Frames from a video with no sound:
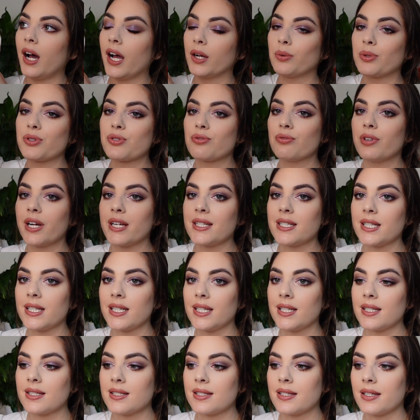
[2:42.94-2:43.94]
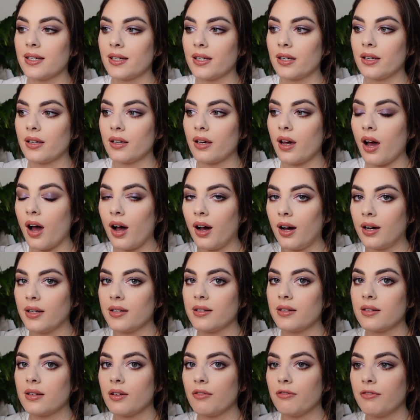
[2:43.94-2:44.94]
I was ready to
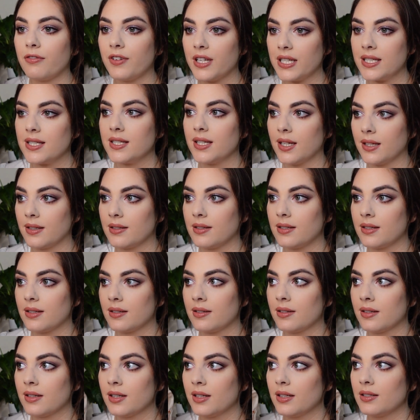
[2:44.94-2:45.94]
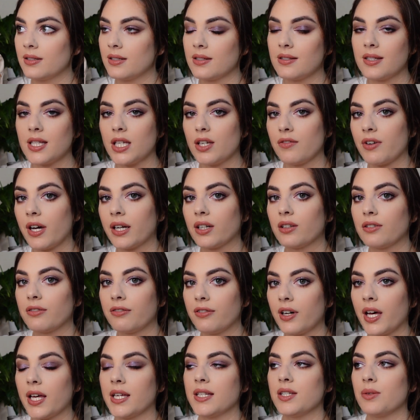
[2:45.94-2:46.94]
hunt Vinted to see if I could
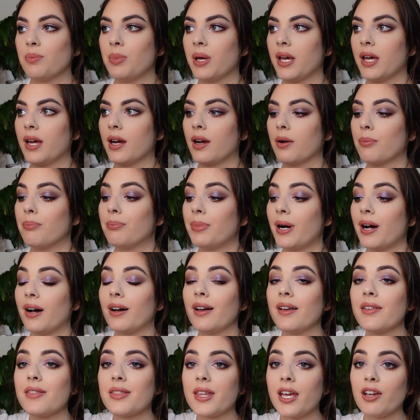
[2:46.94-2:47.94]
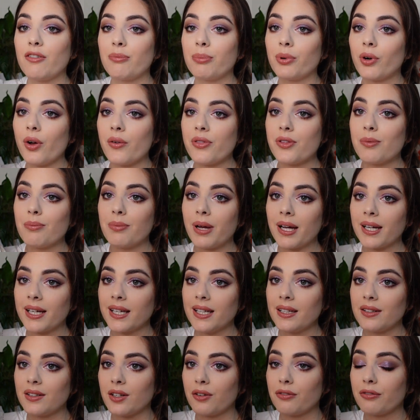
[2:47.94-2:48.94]
find a pair, but they've brought them back
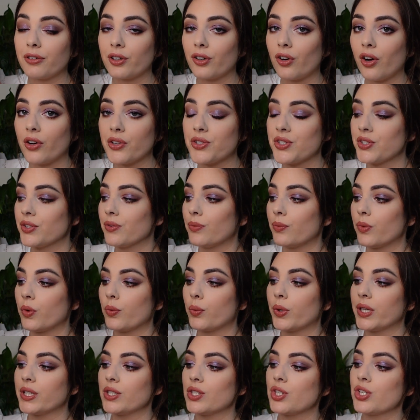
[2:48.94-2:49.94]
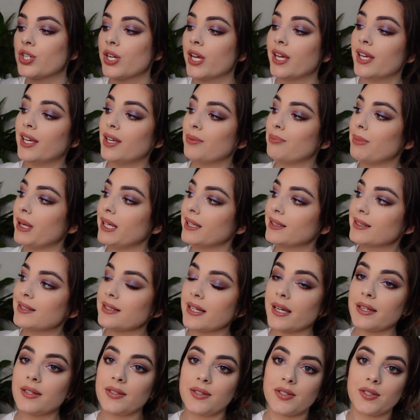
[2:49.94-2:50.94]
in for autumn, which makes
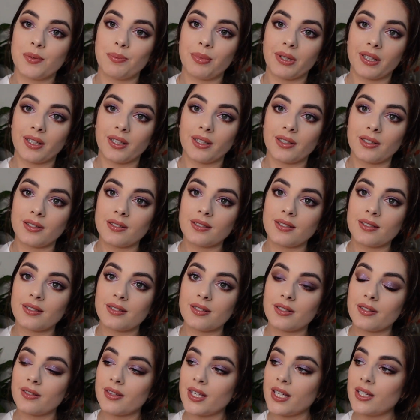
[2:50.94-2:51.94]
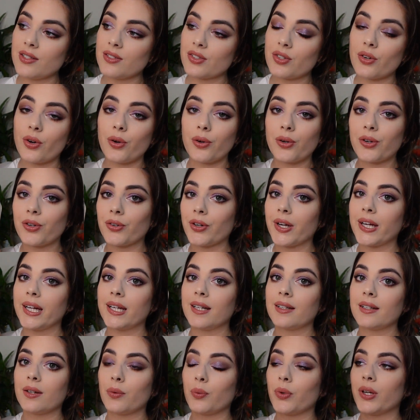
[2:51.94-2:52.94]
sense because these go
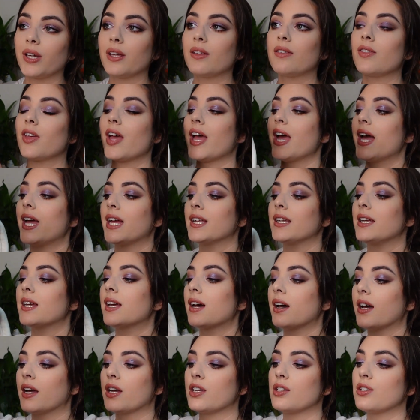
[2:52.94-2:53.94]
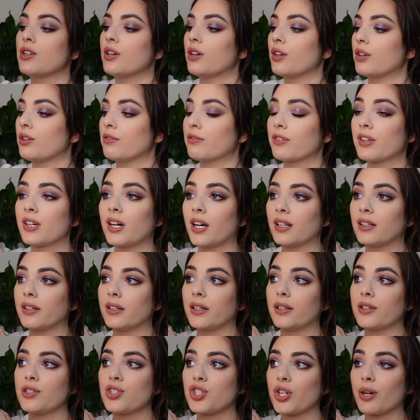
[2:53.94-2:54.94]
great with any kind of
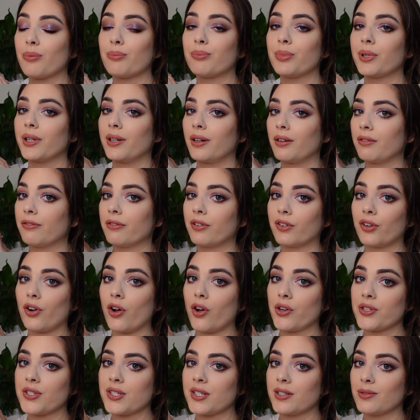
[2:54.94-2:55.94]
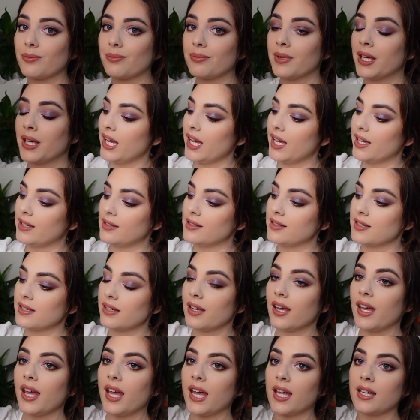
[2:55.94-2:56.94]
colour jumper for autumn and
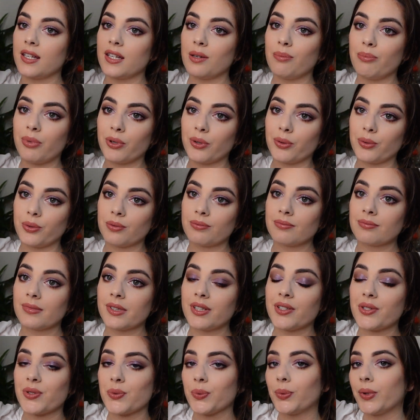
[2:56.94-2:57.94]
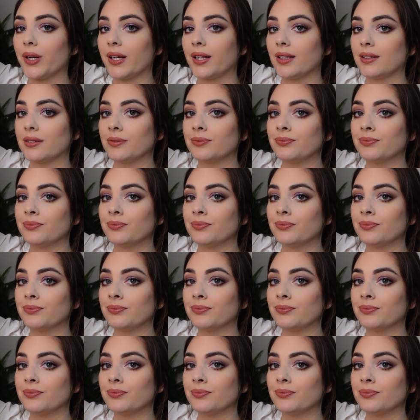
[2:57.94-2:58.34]
any boot as well.